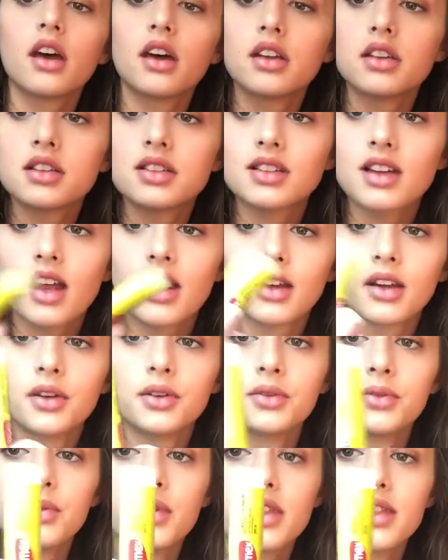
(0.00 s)
I just kind of go
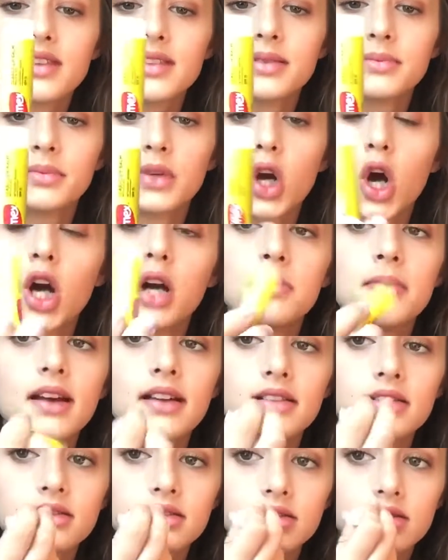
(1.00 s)
in with some
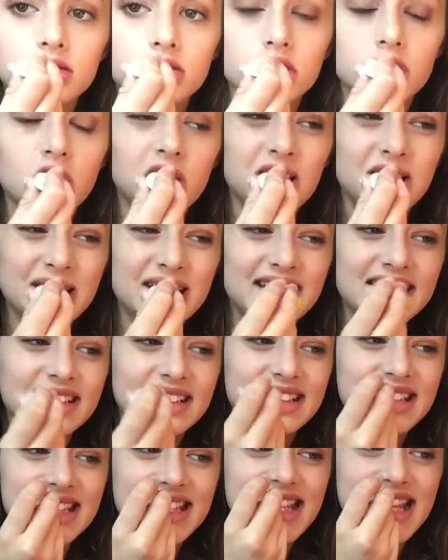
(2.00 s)
Carmex or
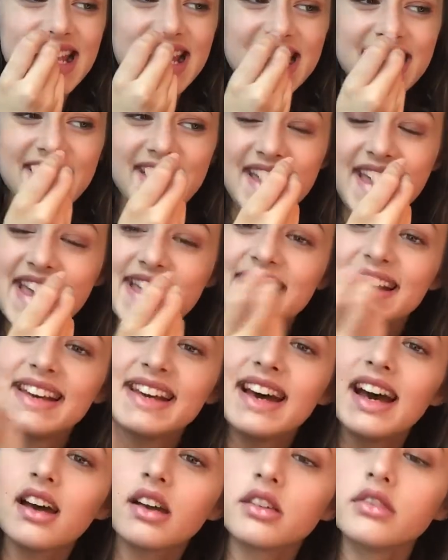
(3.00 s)
Carmex.
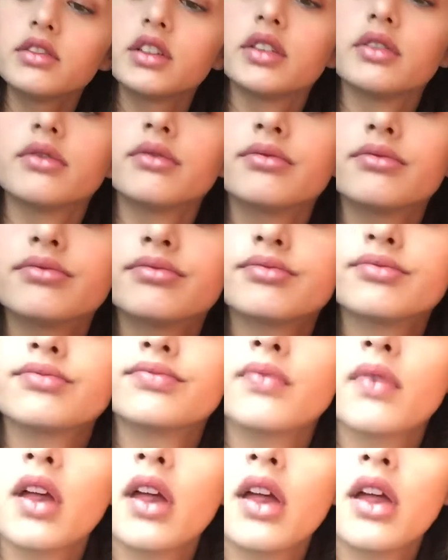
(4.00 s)
I don't know.
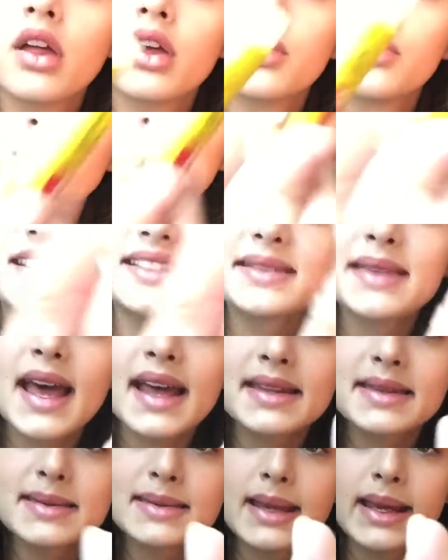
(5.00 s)
What does
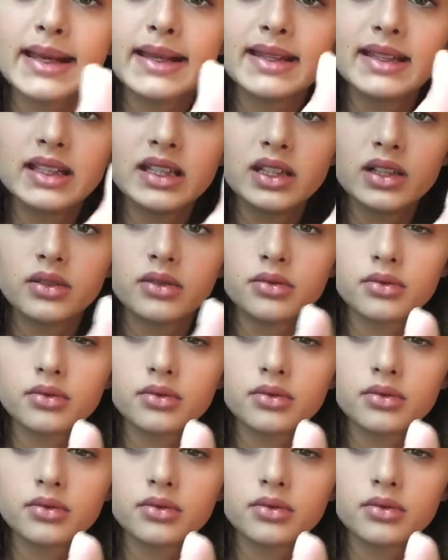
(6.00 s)
that say to you?